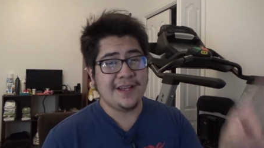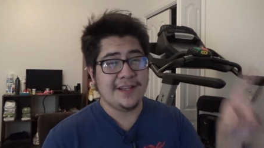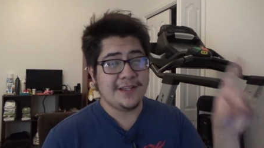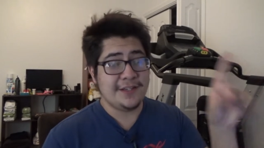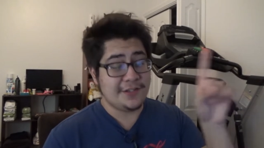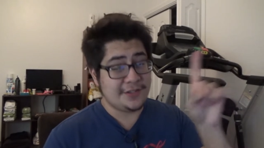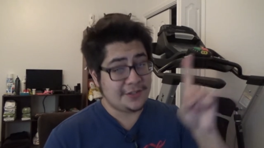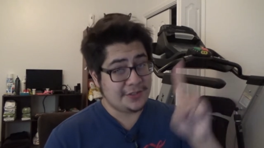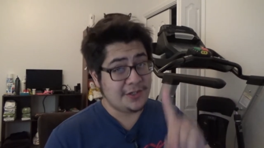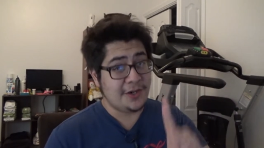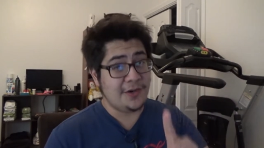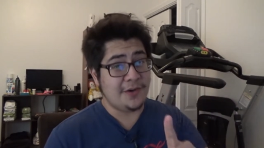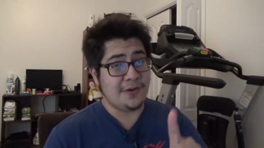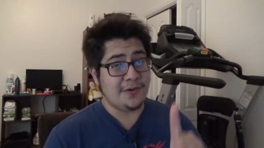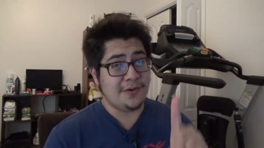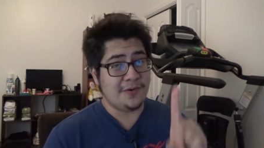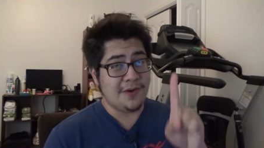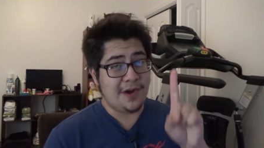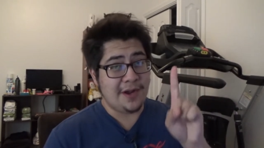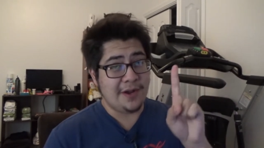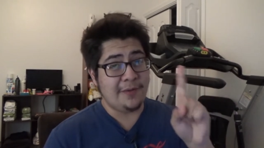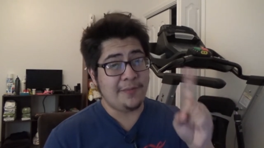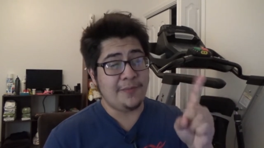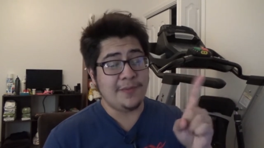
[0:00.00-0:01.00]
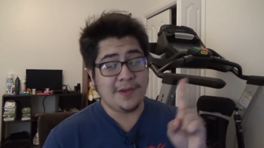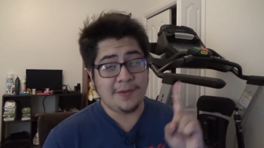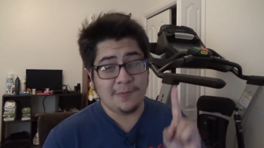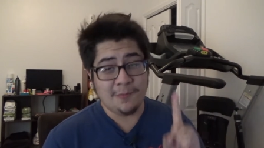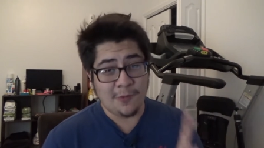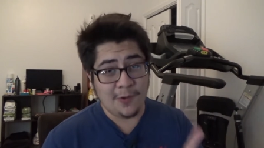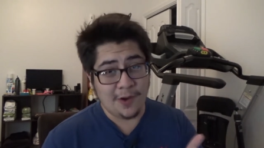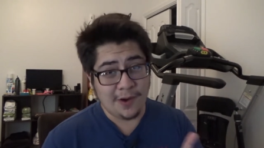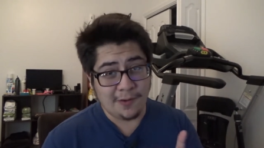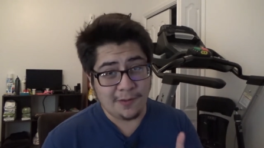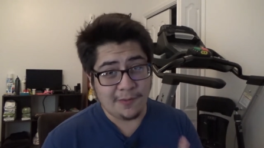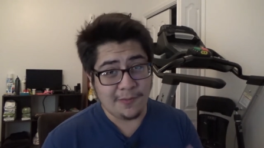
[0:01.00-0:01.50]
So I'll be
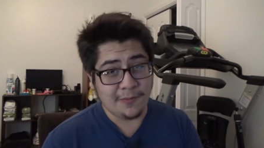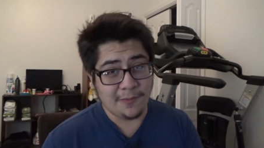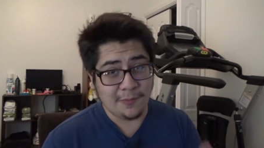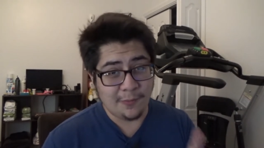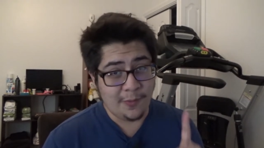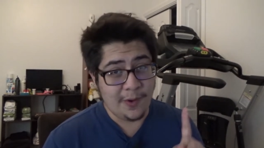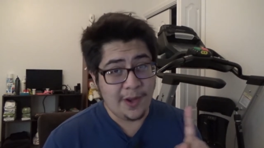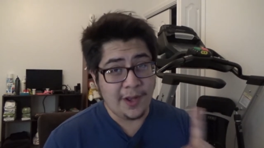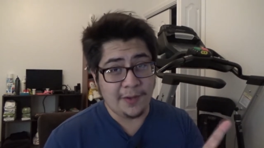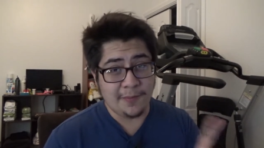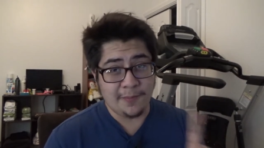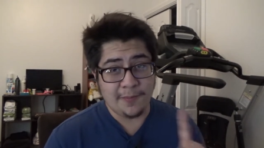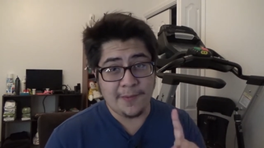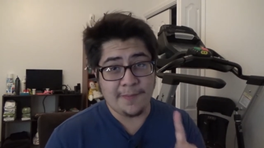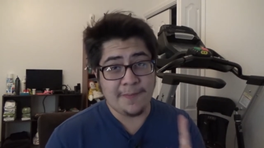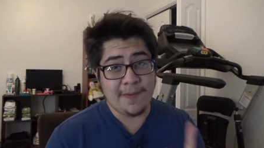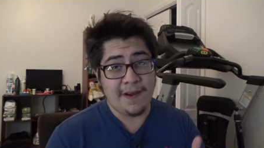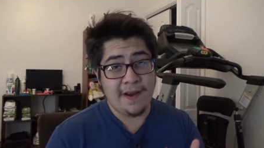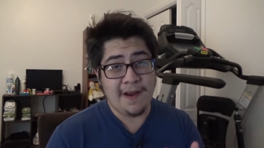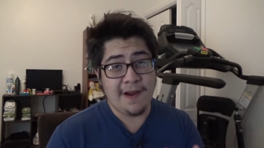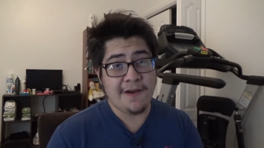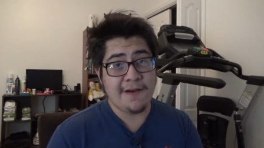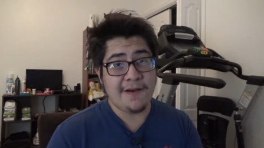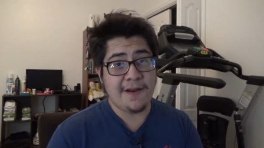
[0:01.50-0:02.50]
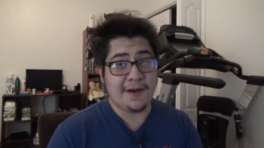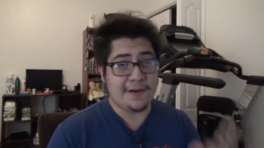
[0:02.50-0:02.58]
well prepared.